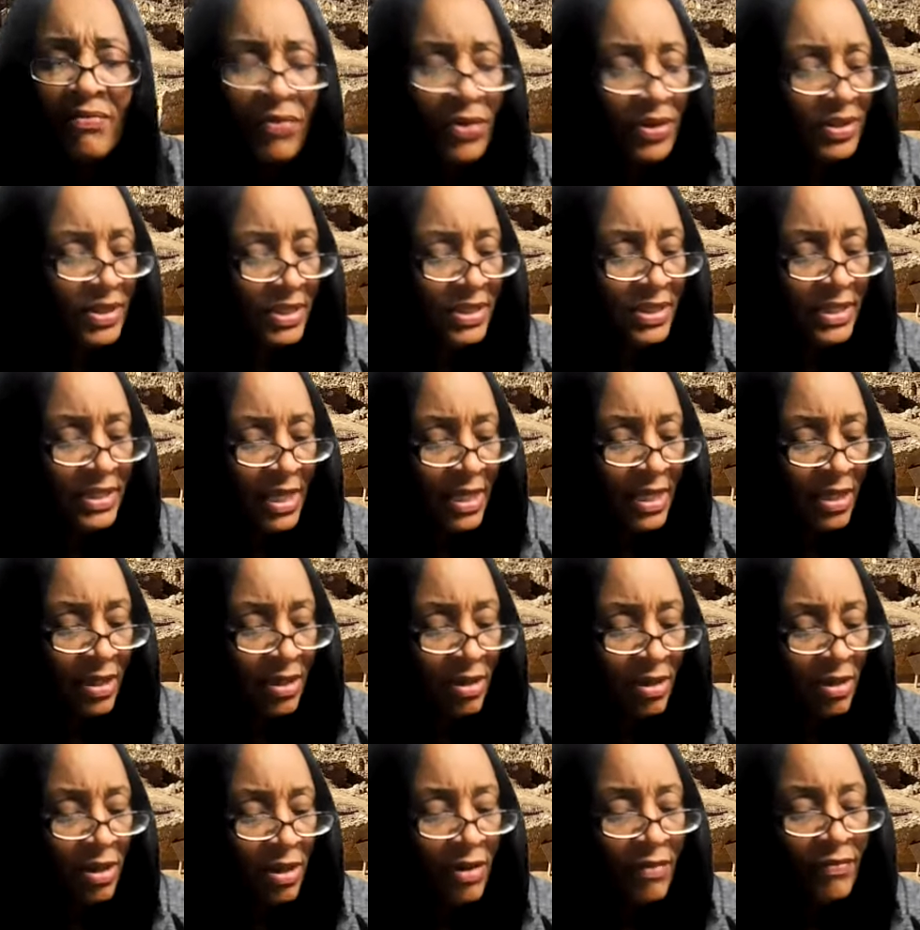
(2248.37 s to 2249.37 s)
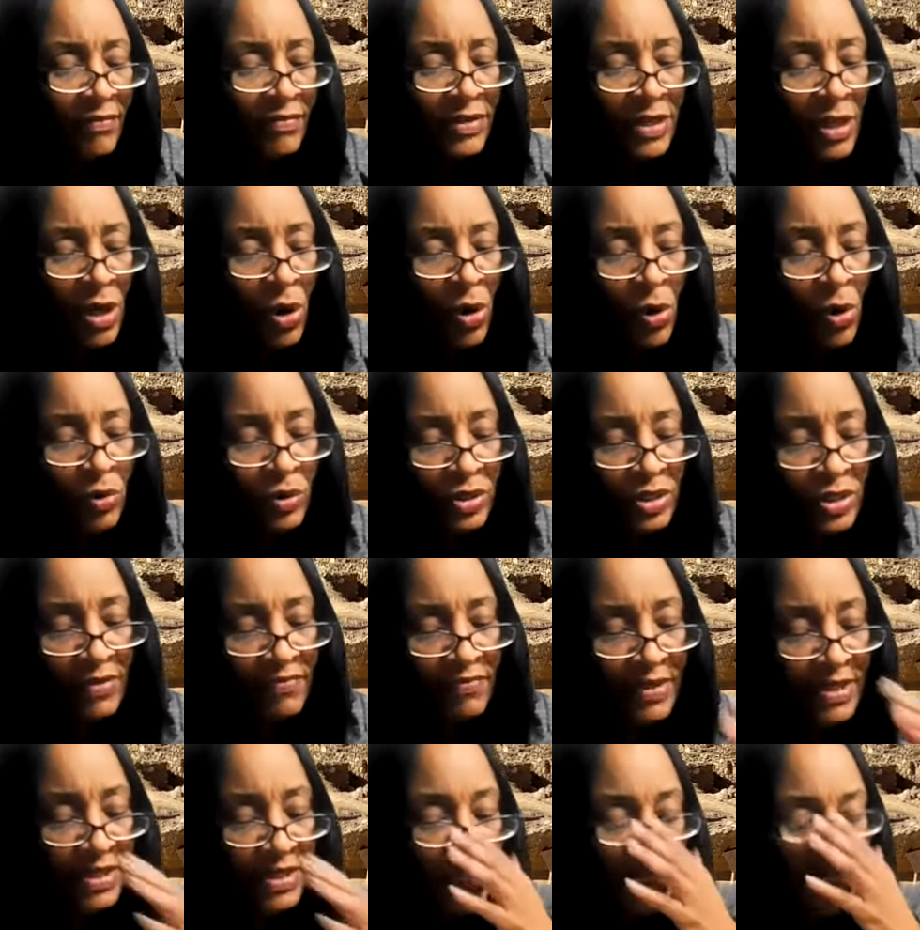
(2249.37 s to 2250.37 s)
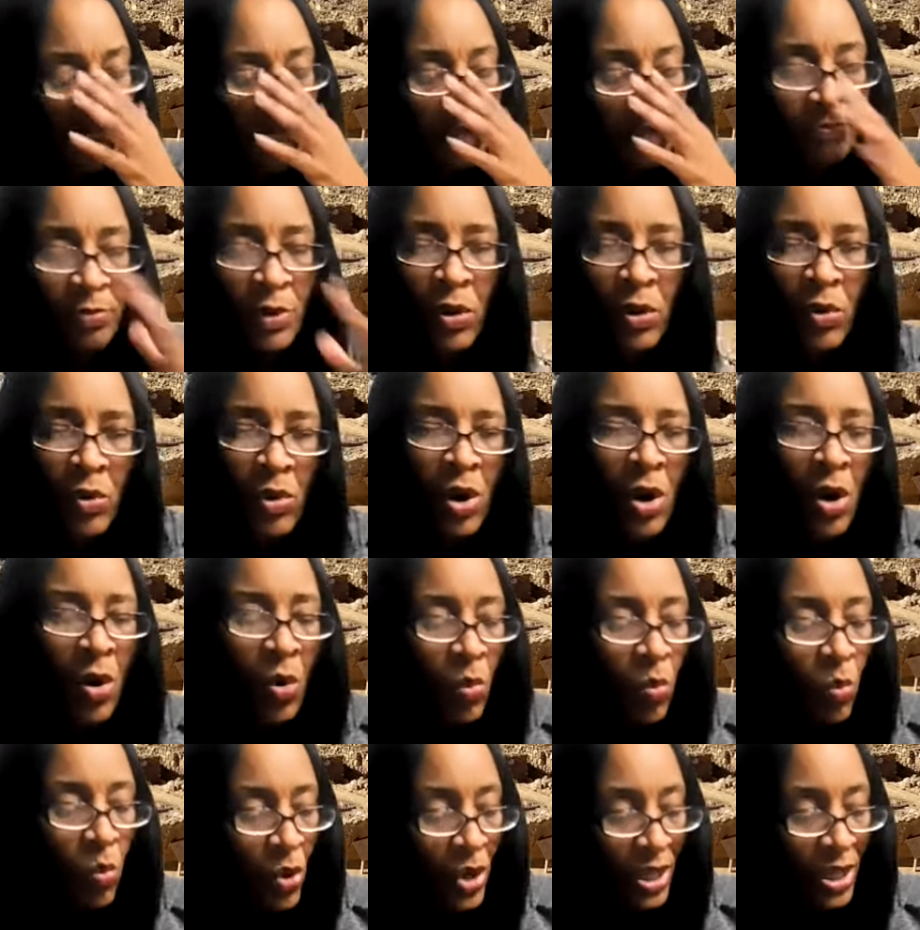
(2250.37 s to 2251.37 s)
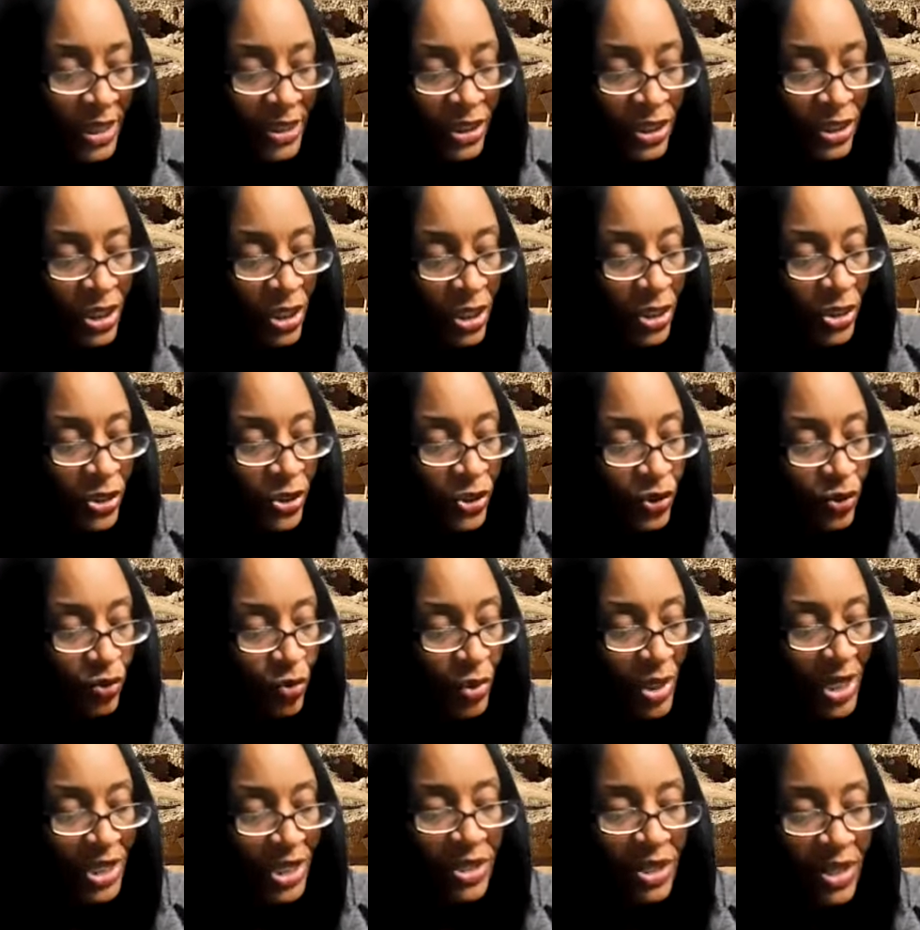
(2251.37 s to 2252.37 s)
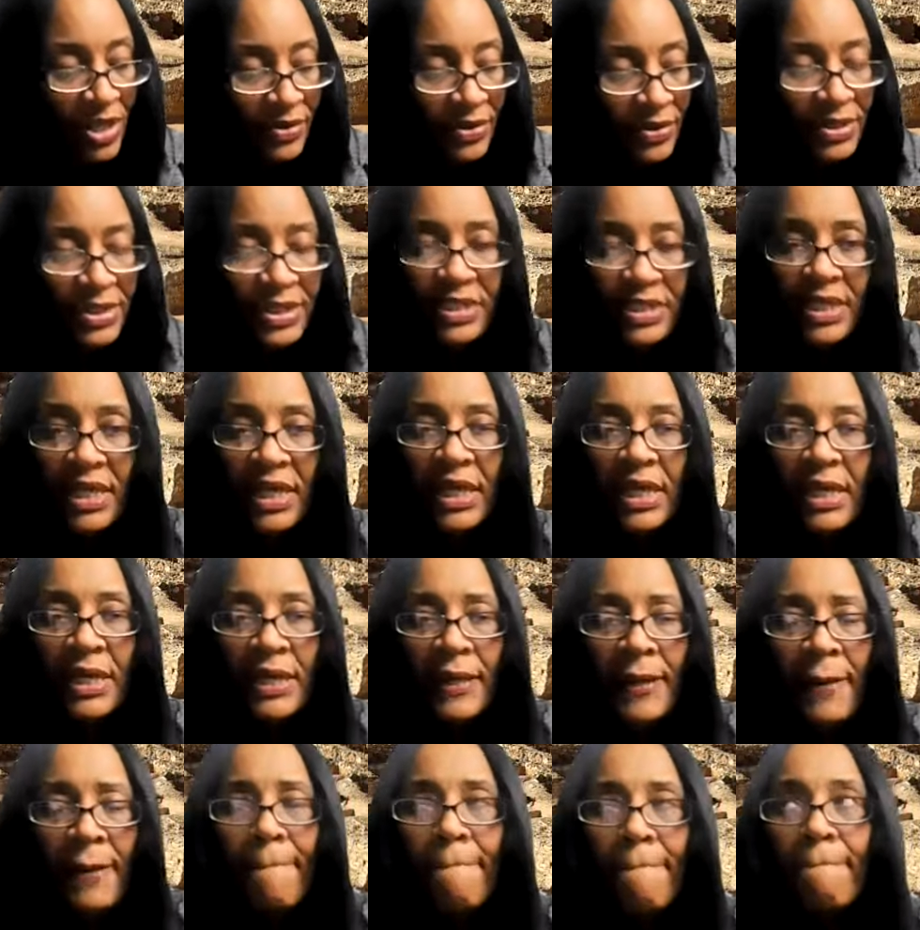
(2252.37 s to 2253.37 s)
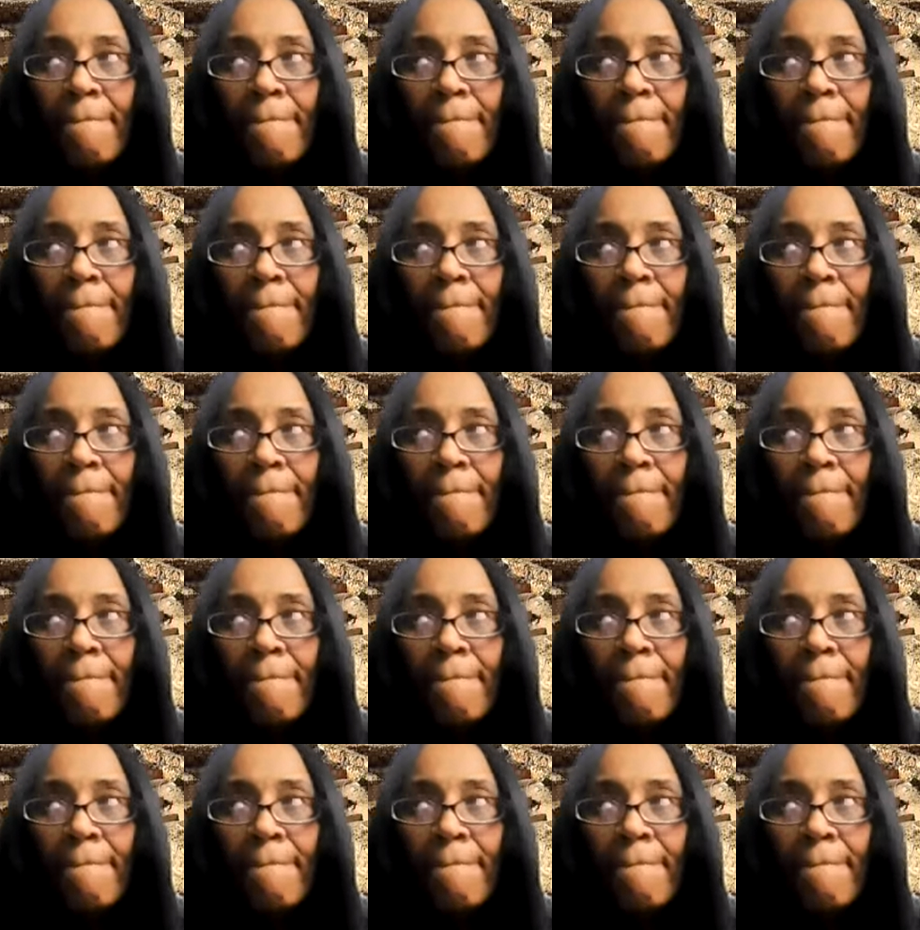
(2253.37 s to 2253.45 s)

for the sake of Jehoshaphat, and they spoke one to another, saying,